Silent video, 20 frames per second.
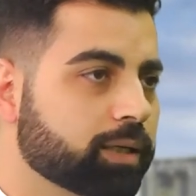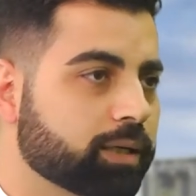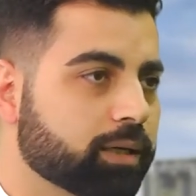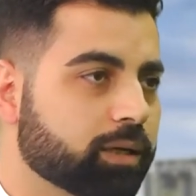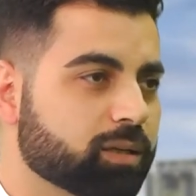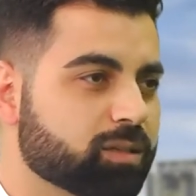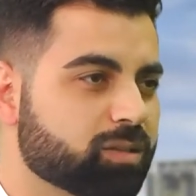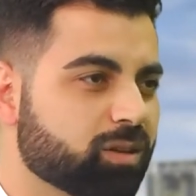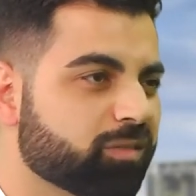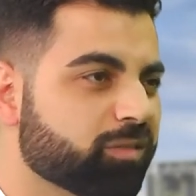Uh,
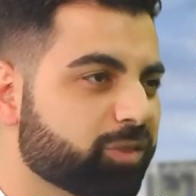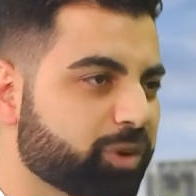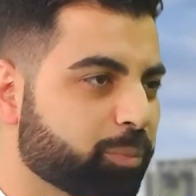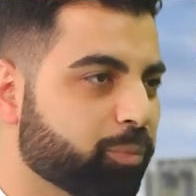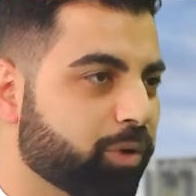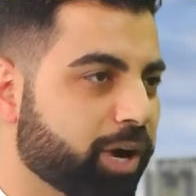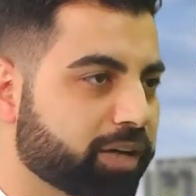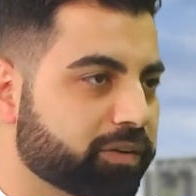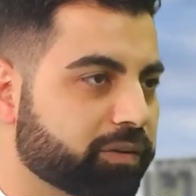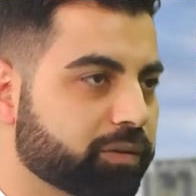it's not very
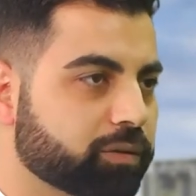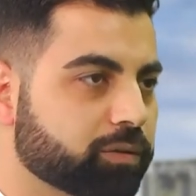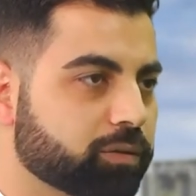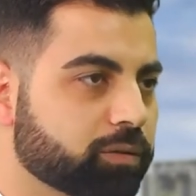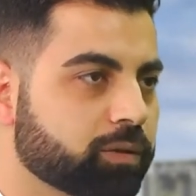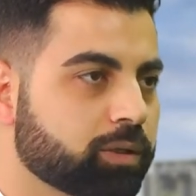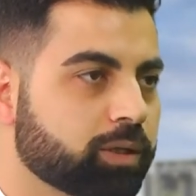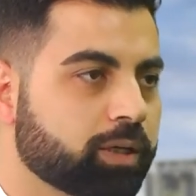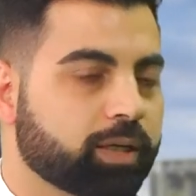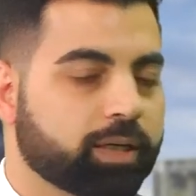
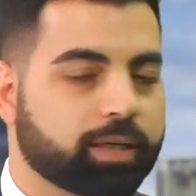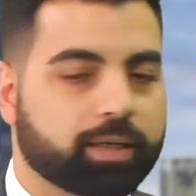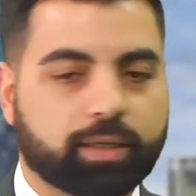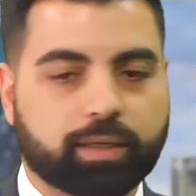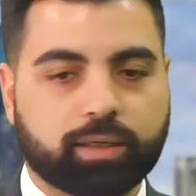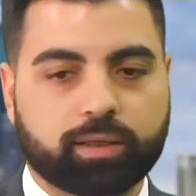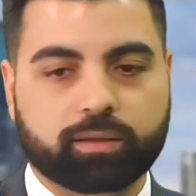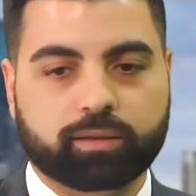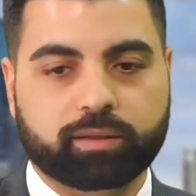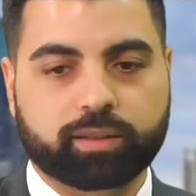practical.
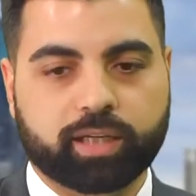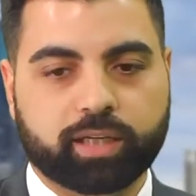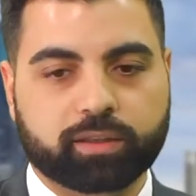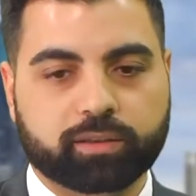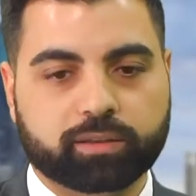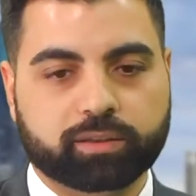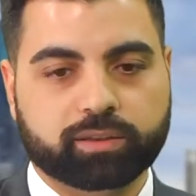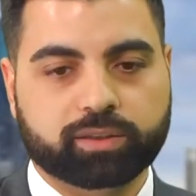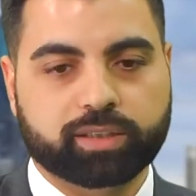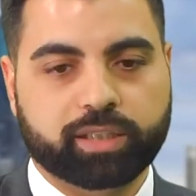Uh, the
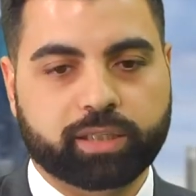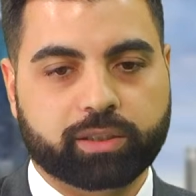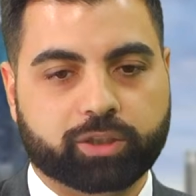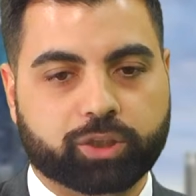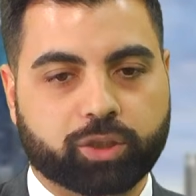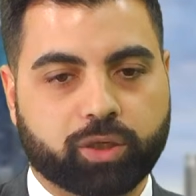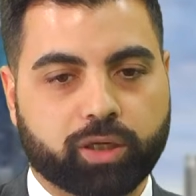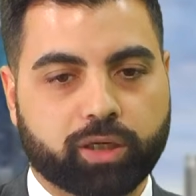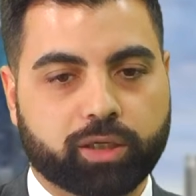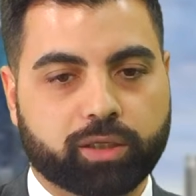others that
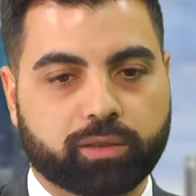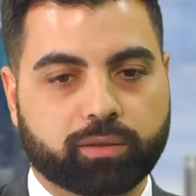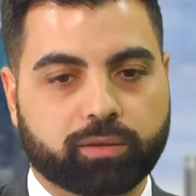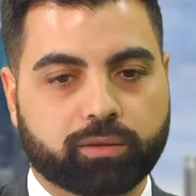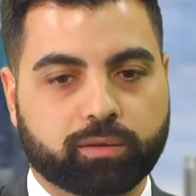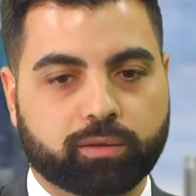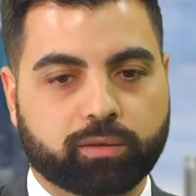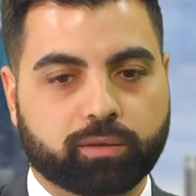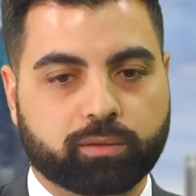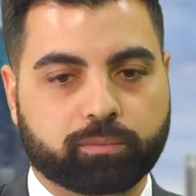try
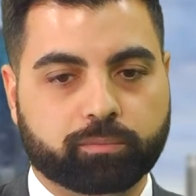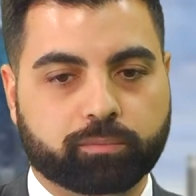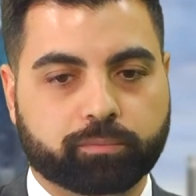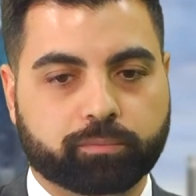and uh,